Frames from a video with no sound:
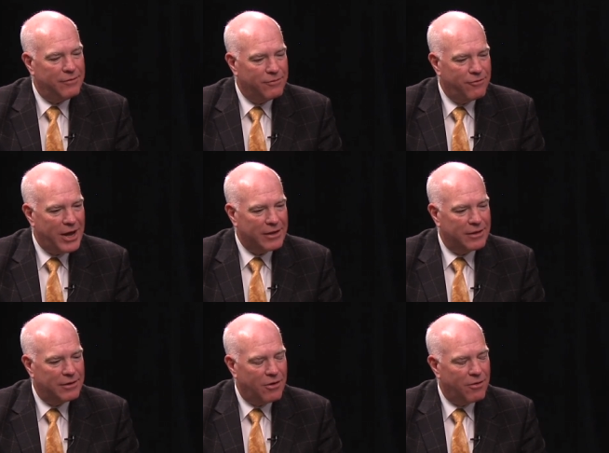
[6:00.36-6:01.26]
fact
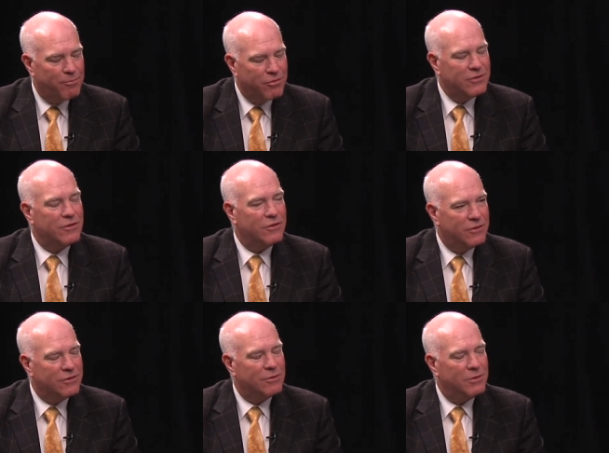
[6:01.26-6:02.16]
that our prison
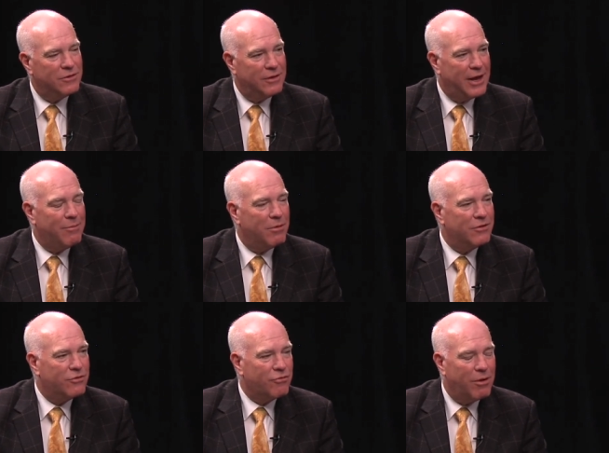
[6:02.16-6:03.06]
system is in that
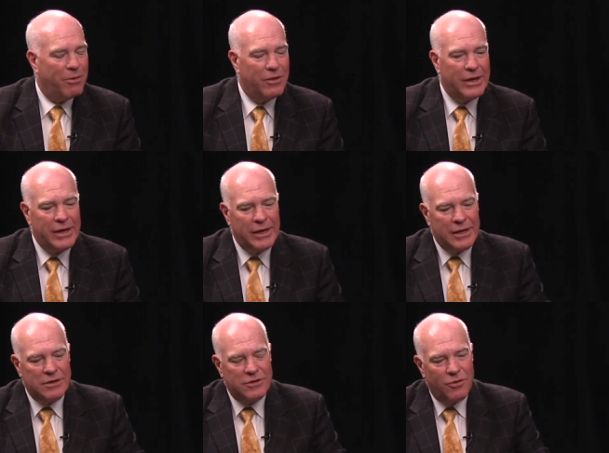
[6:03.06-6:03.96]
much trouble.
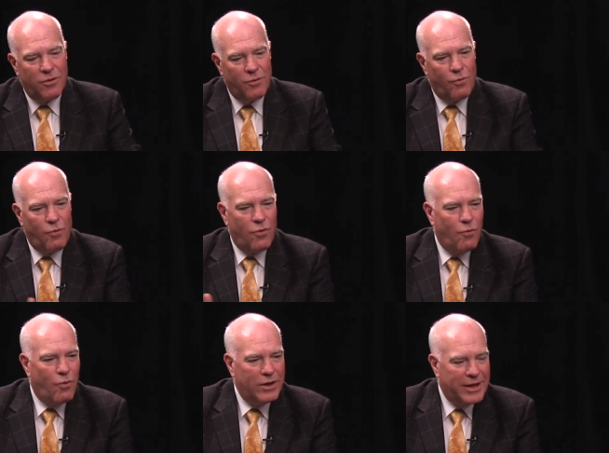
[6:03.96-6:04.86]
So,
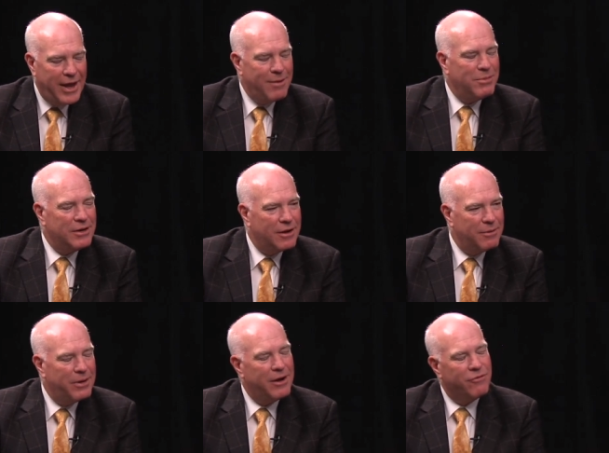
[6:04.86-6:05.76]
what can be done
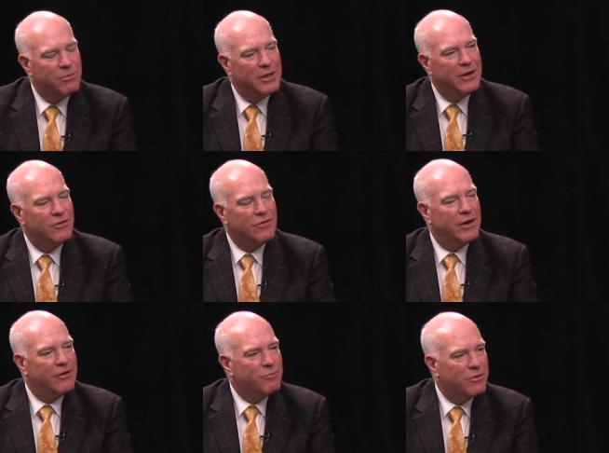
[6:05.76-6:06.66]
about it from a
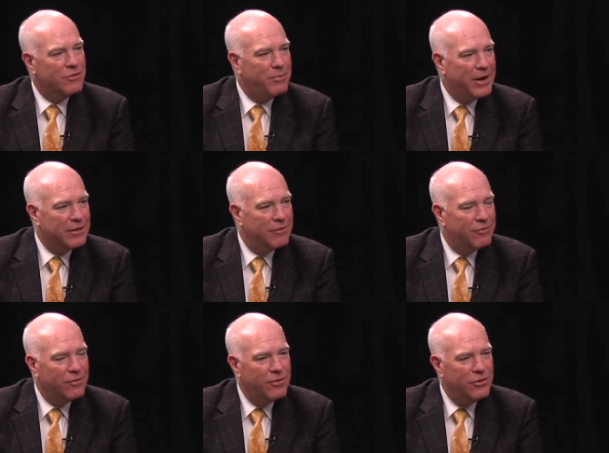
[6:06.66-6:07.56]
legislative
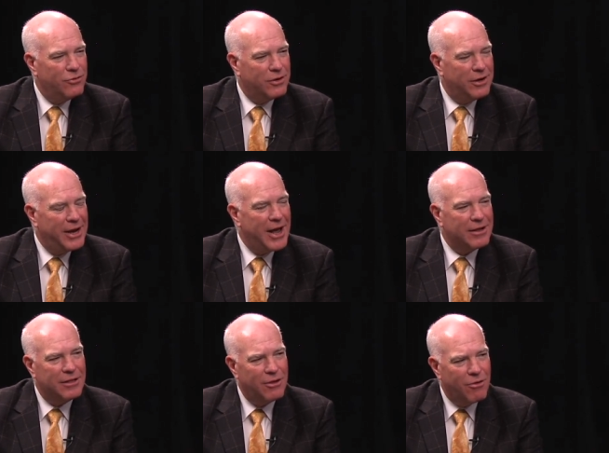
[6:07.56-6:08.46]
perspective? You can
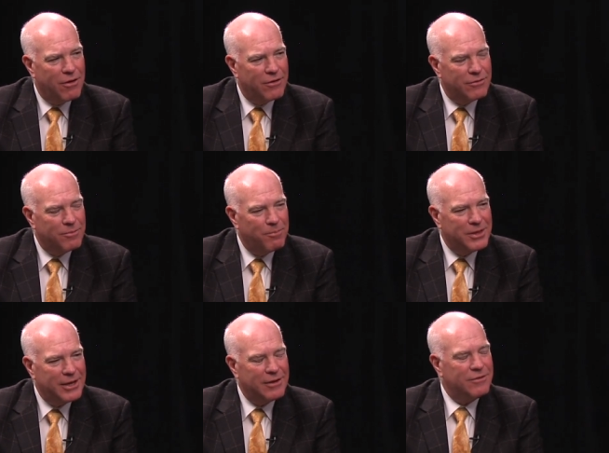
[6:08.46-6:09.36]
enact laws, but
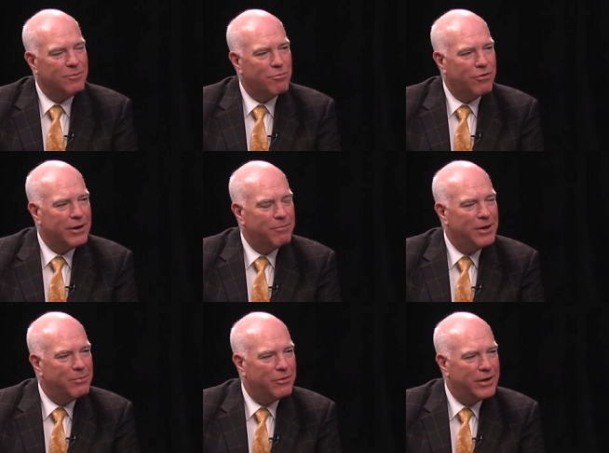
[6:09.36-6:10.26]
that doesn't bring
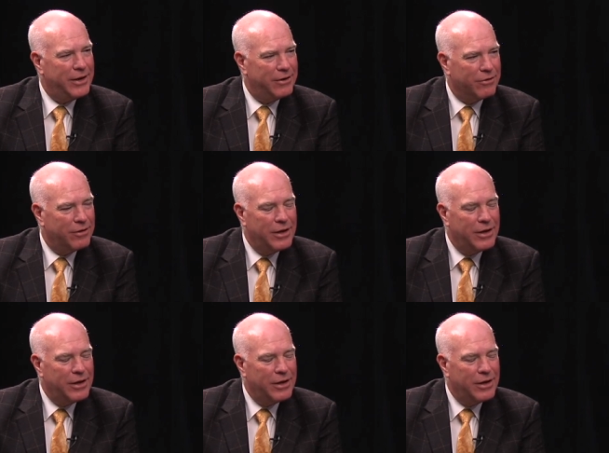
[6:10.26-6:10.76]
people here.